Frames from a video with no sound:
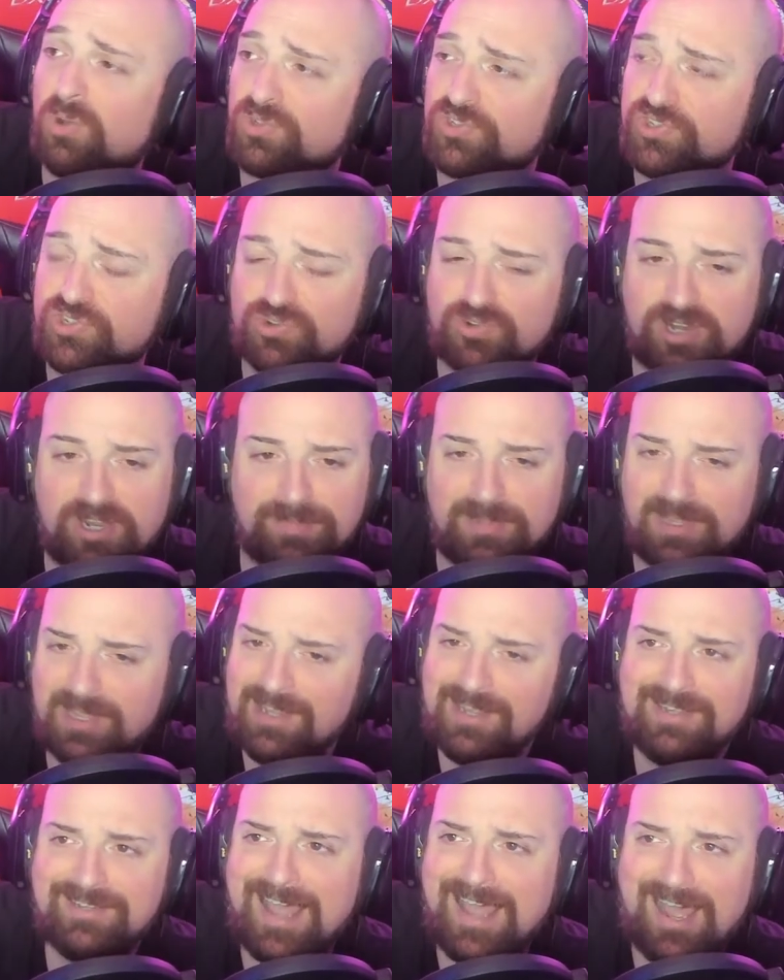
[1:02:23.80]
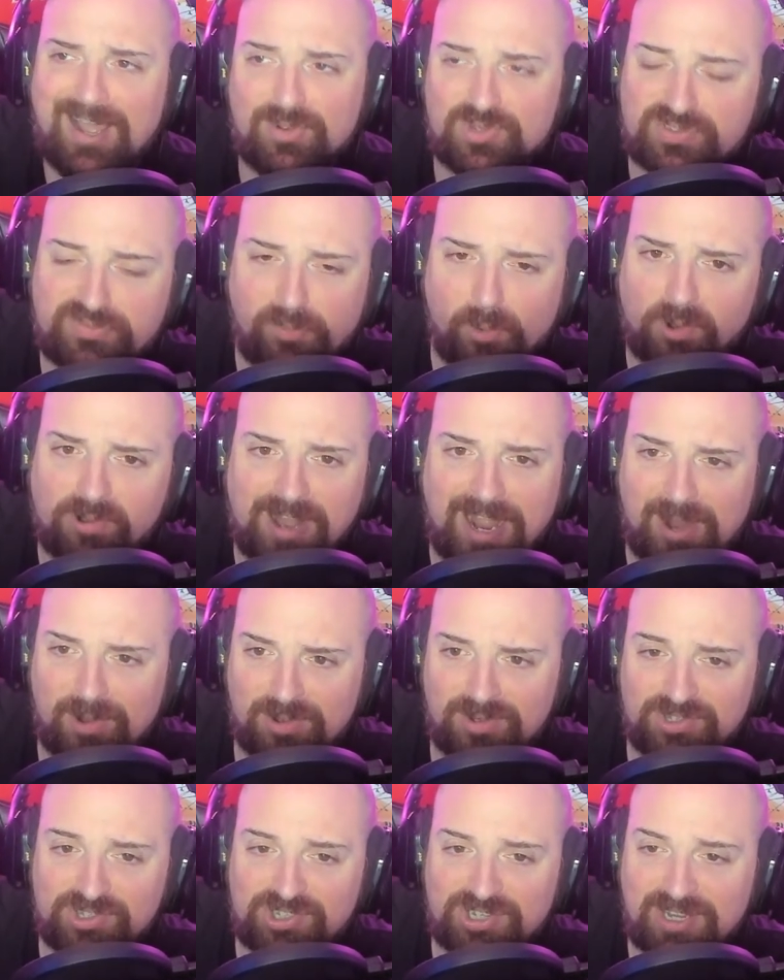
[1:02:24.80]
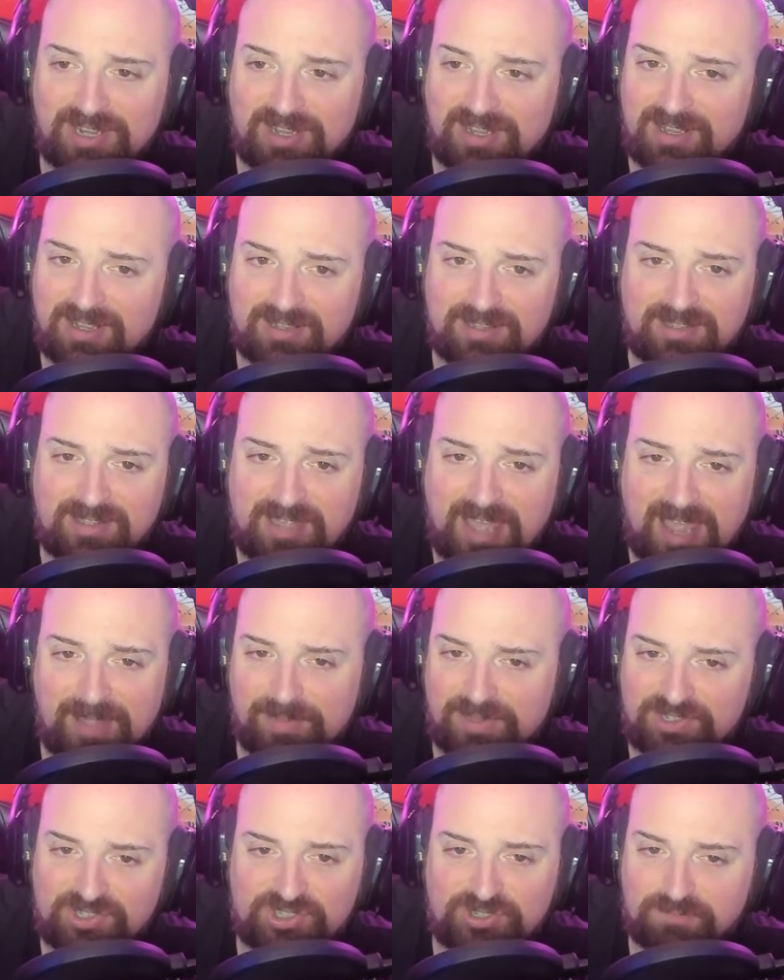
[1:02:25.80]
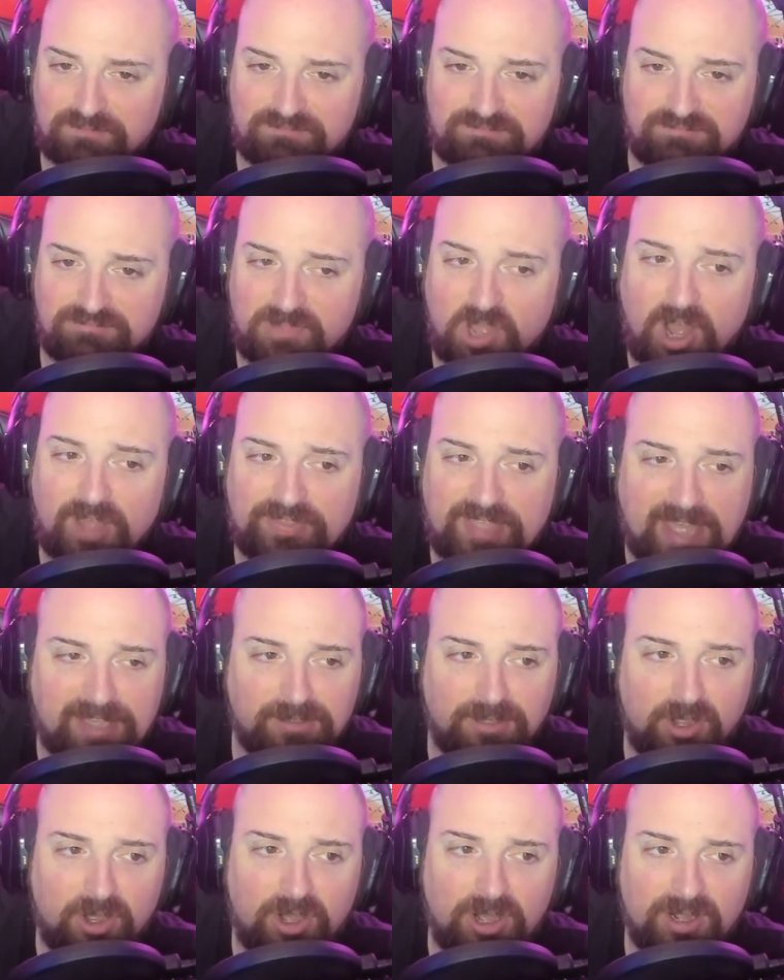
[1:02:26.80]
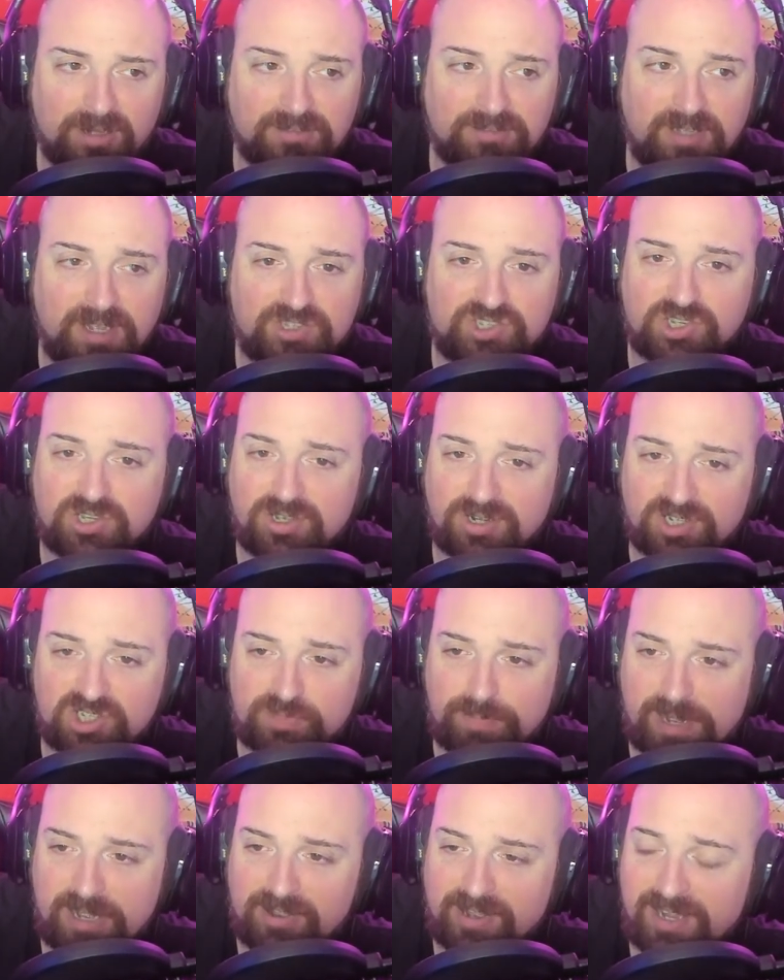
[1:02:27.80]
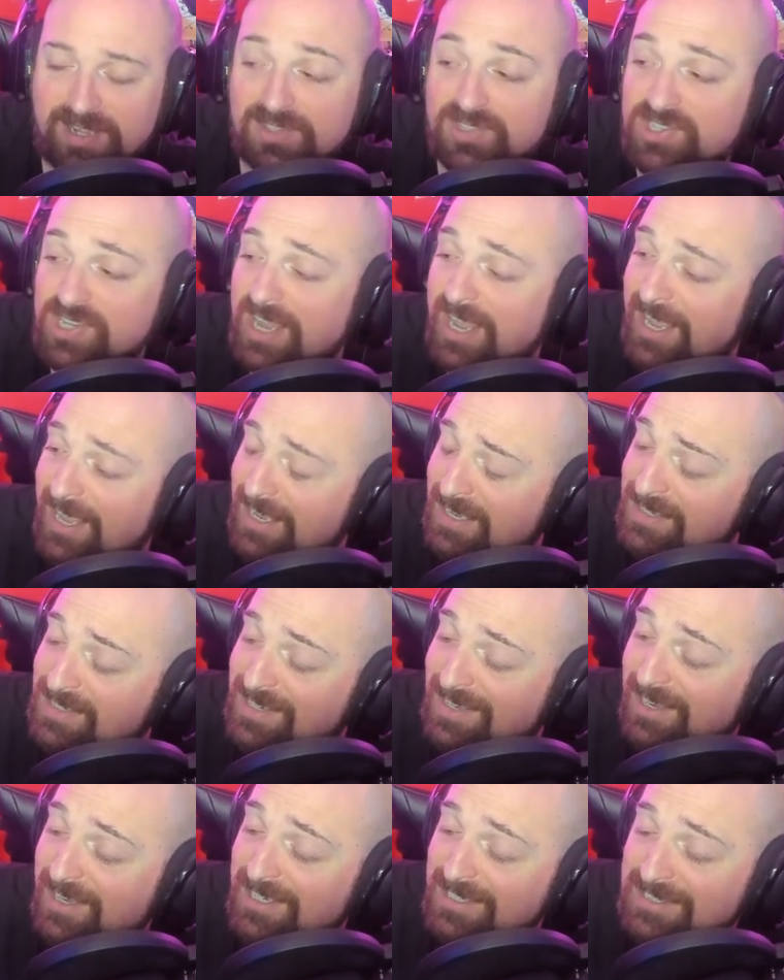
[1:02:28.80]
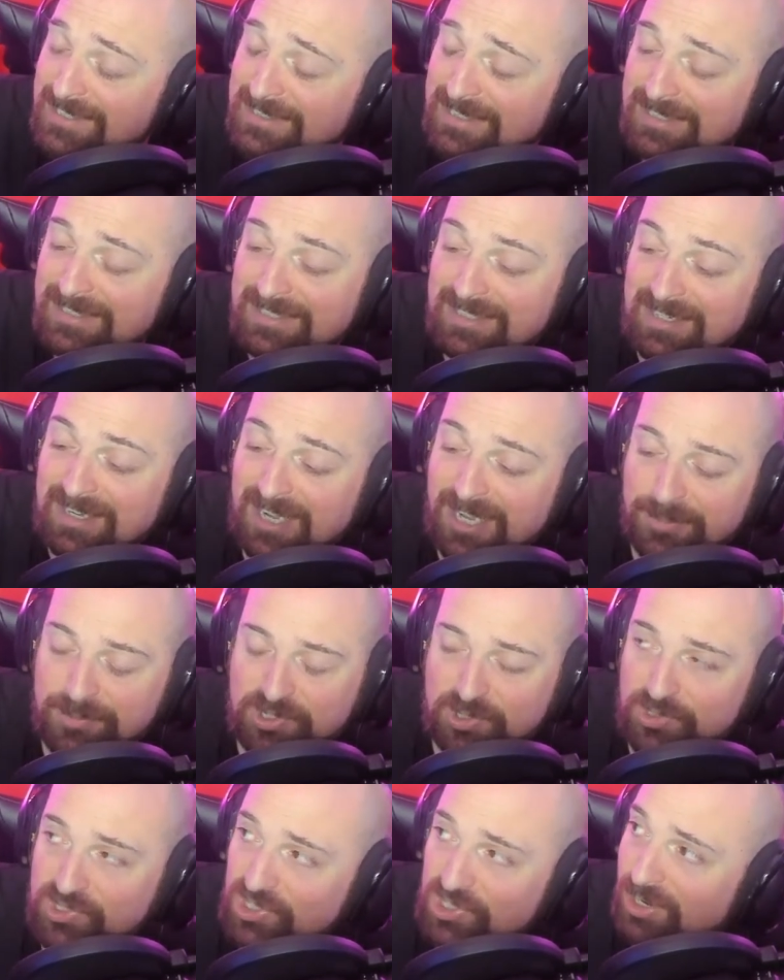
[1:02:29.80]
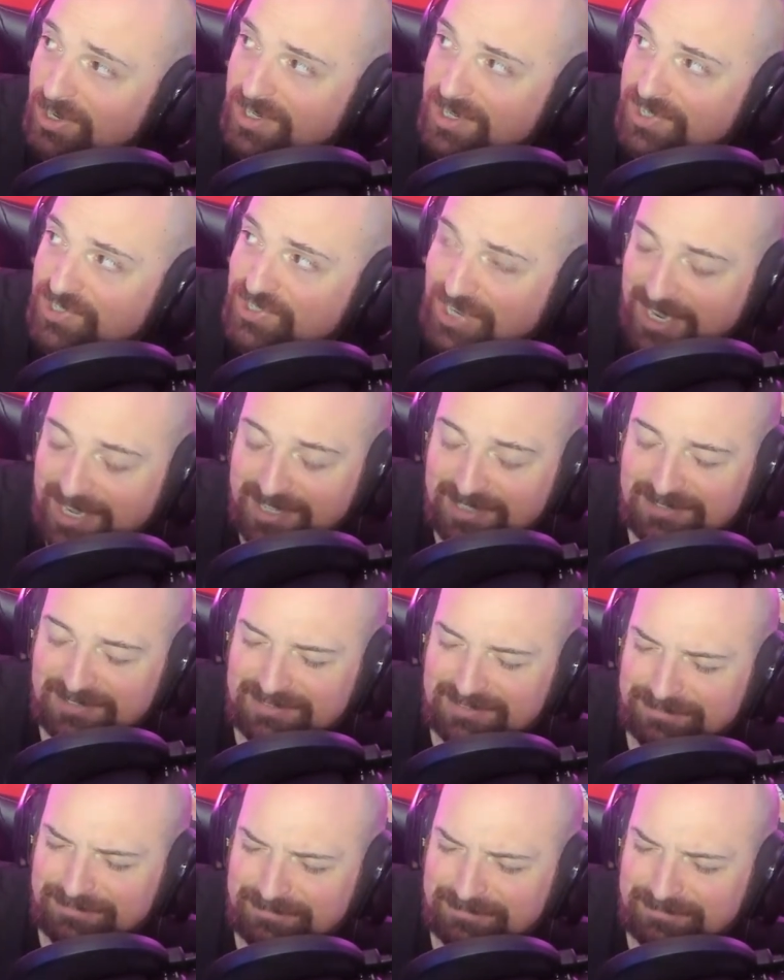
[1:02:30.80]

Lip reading: the whole stream. Nah, it was 4 hours. Game is not that long. It's a good experience, and I'm so sorry to say it.